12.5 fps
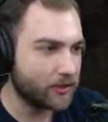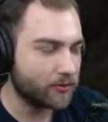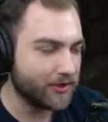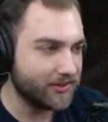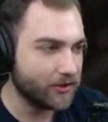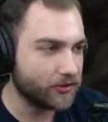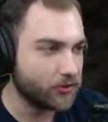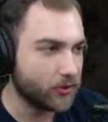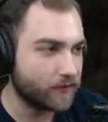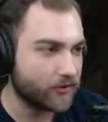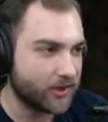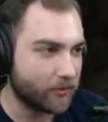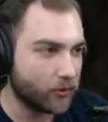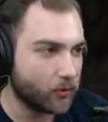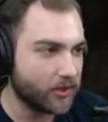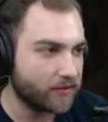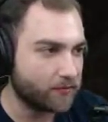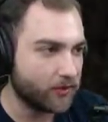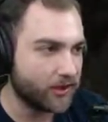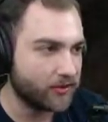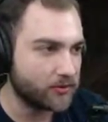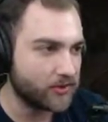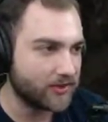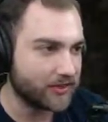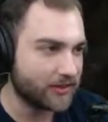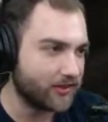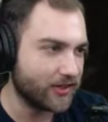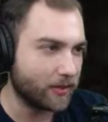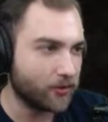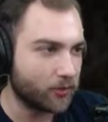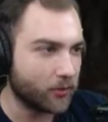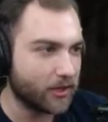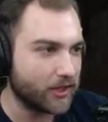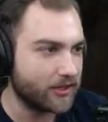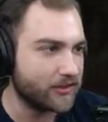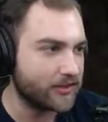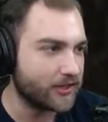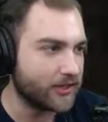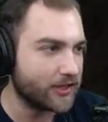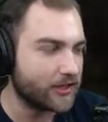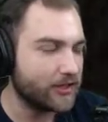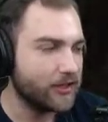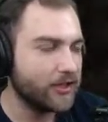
We still do it for Separate Ways Plus, which is like the Separate Ways, or